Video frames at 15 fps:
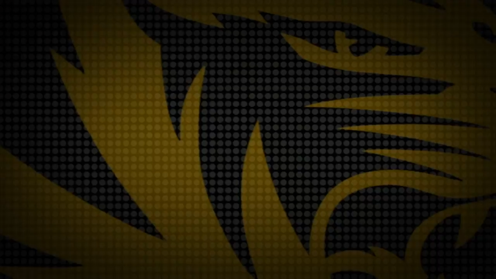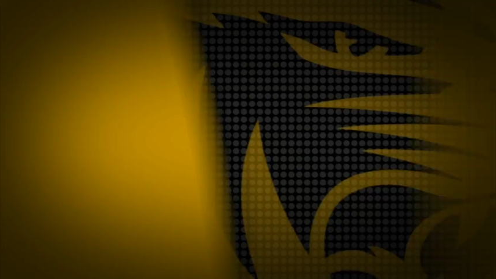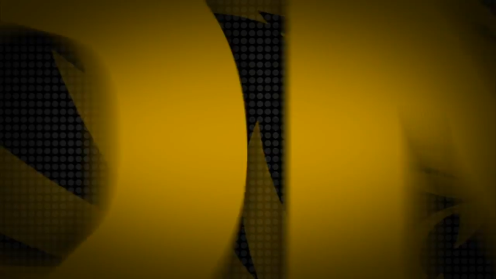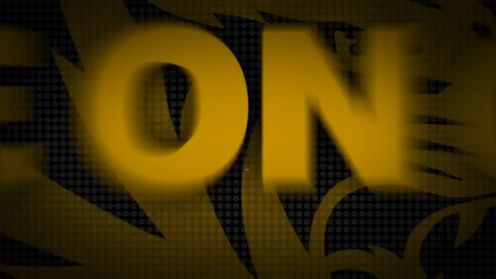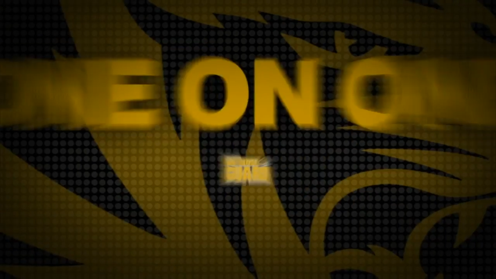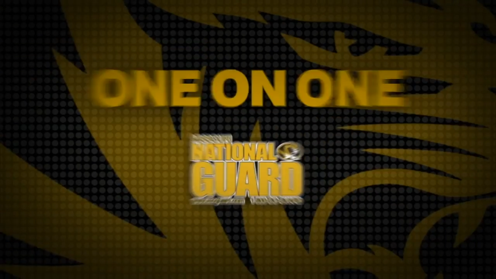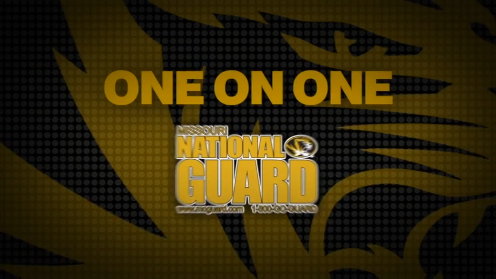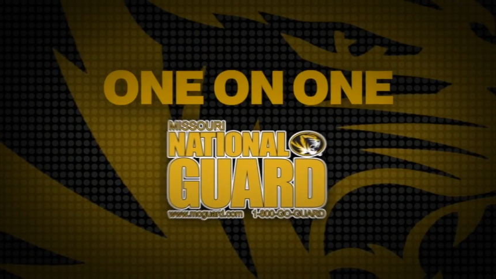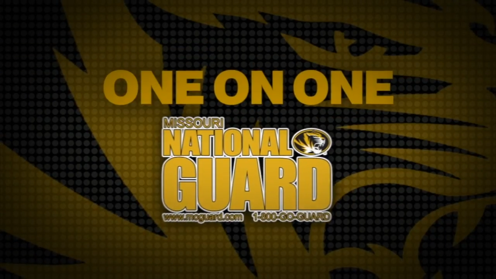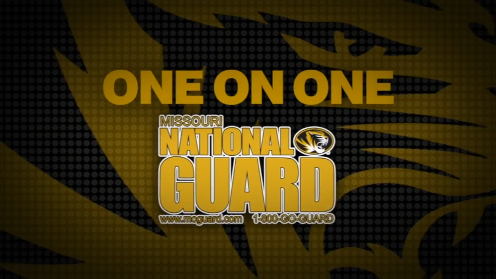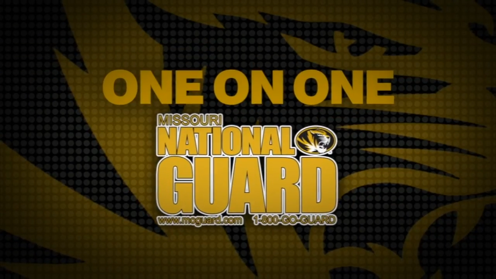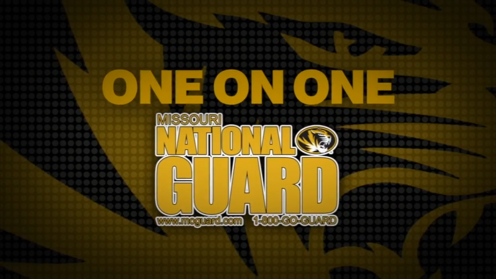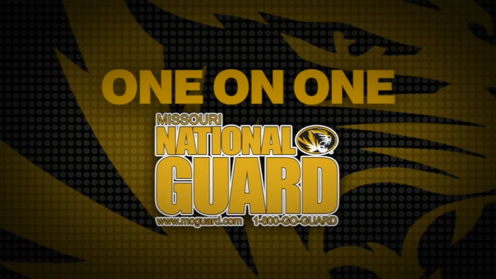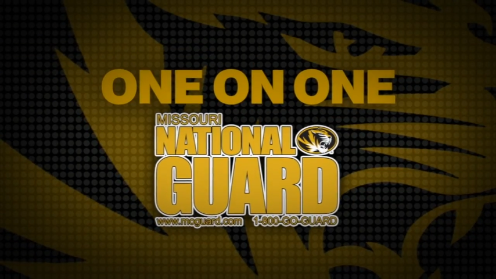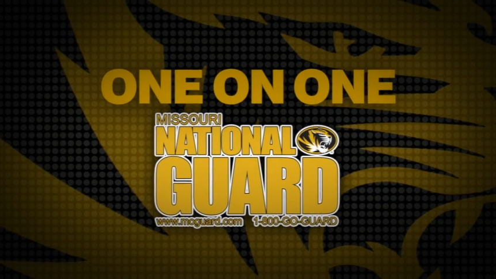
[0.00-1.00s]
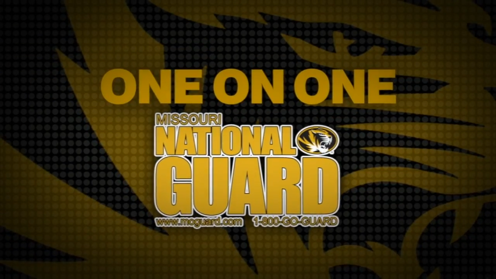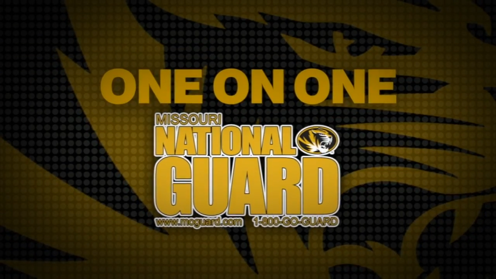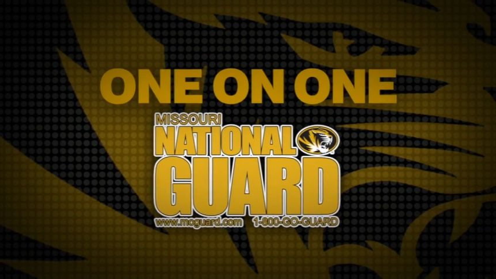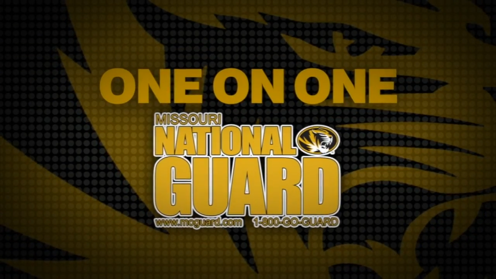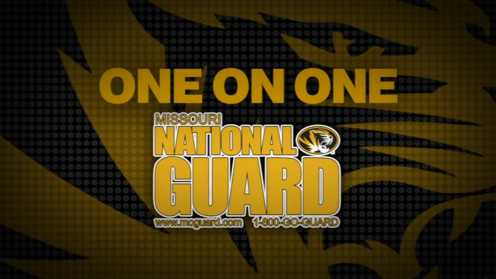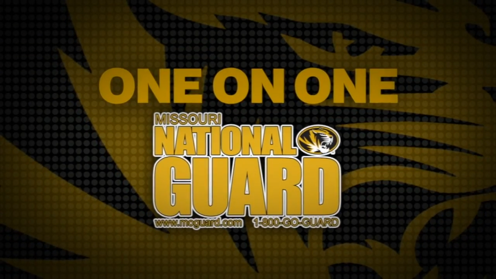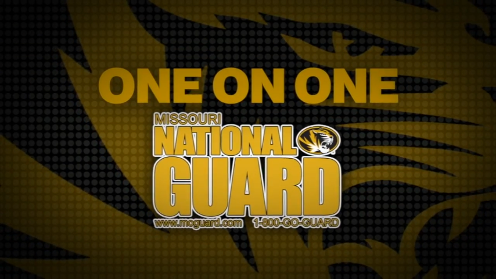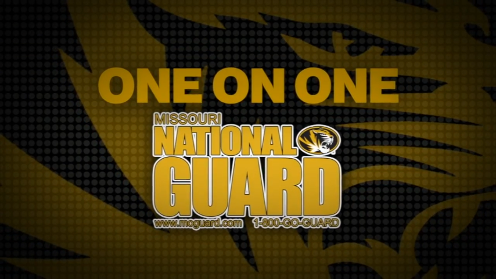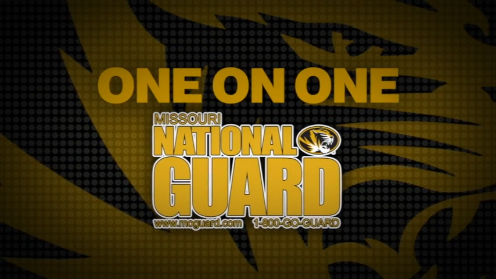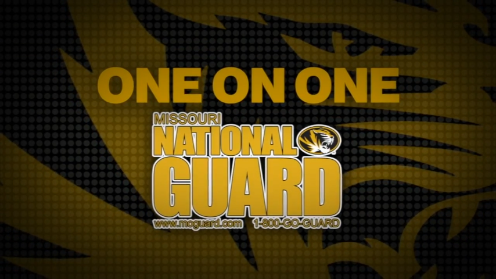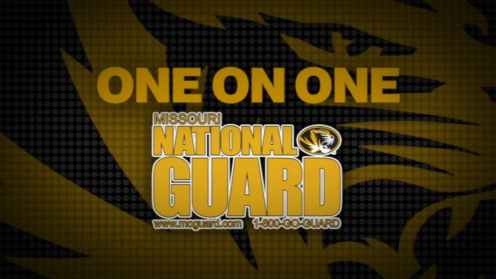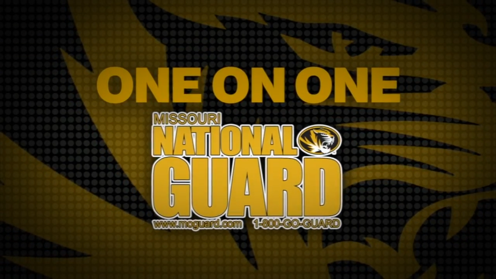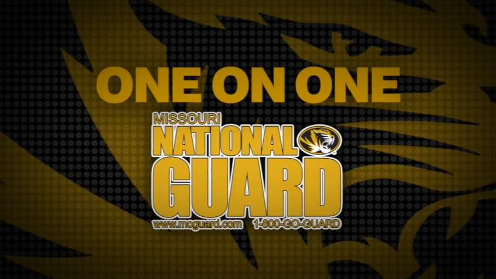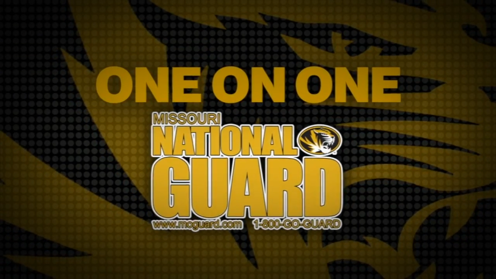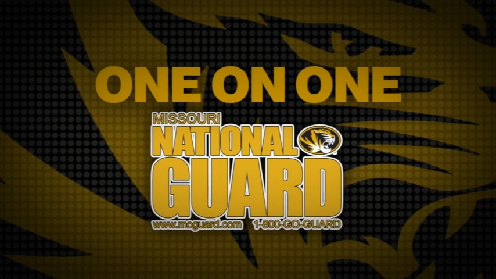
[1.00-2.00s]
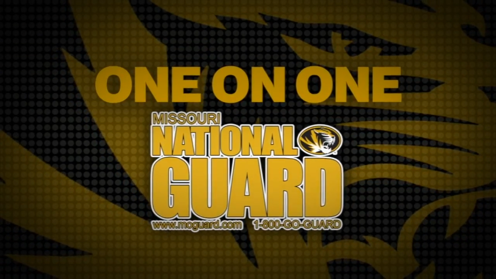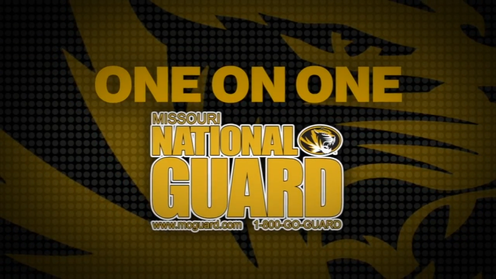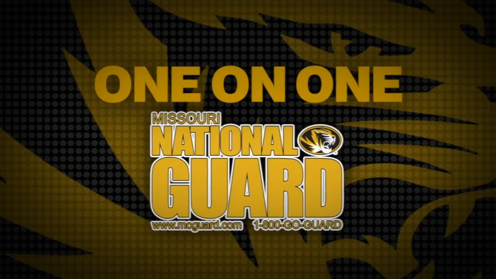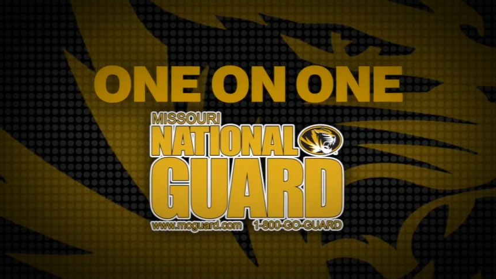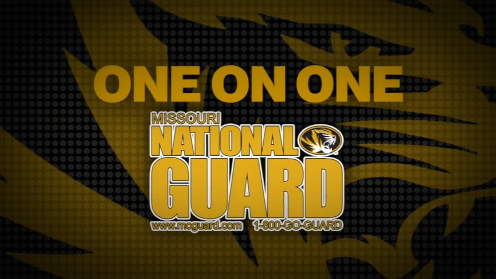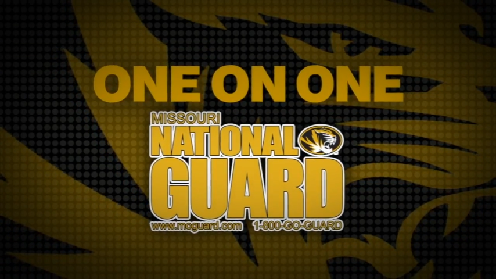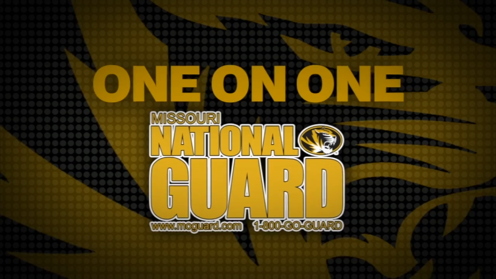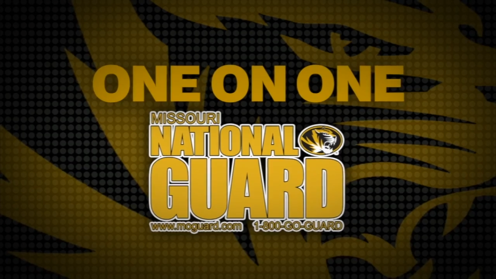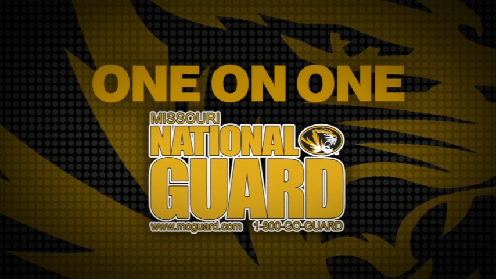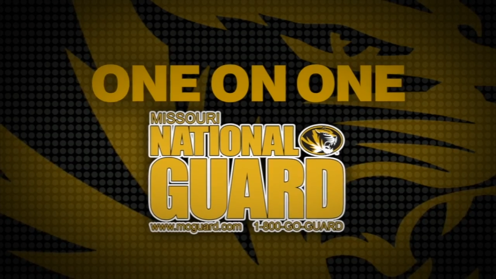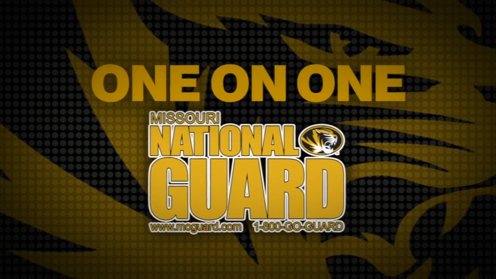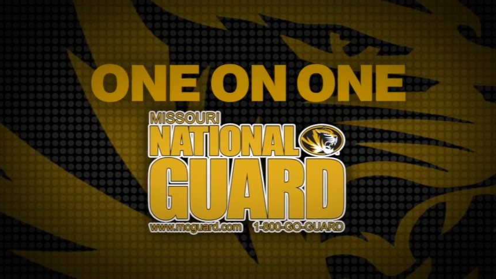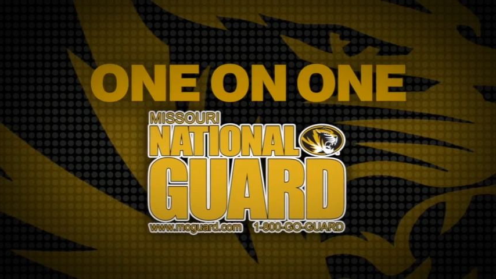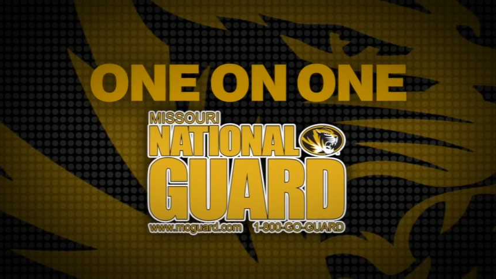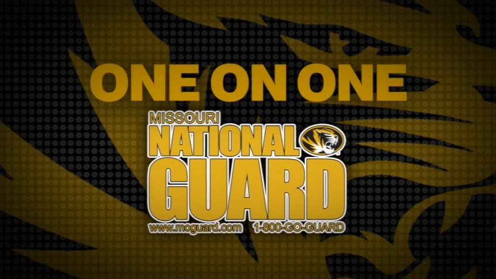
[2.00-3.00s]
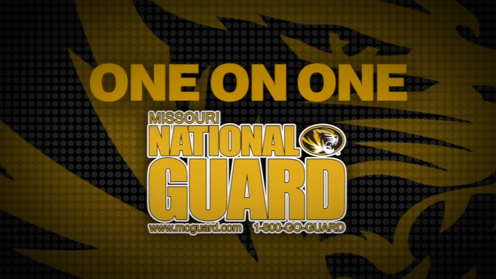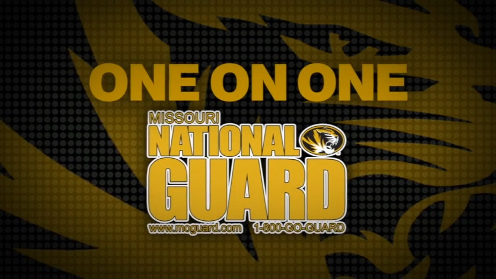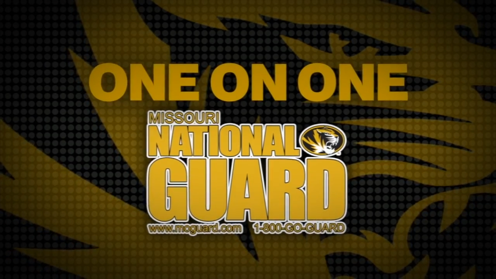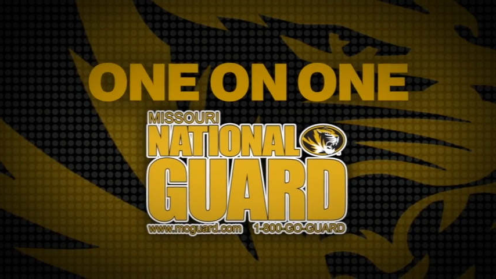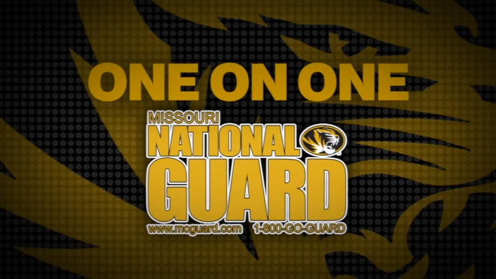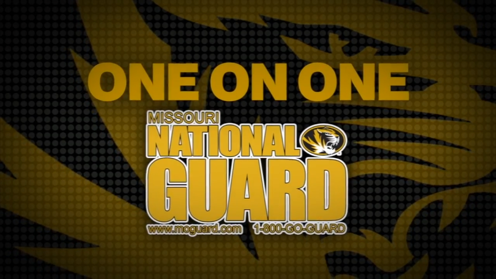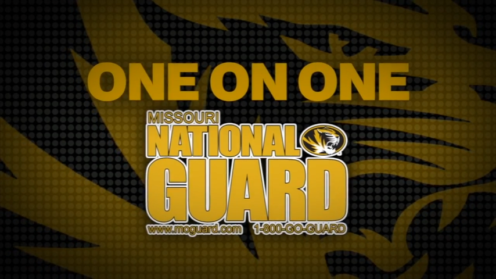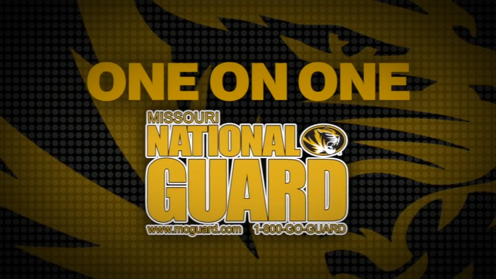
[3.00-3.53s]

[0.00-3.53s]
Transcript: Nobody's mouth can be seen.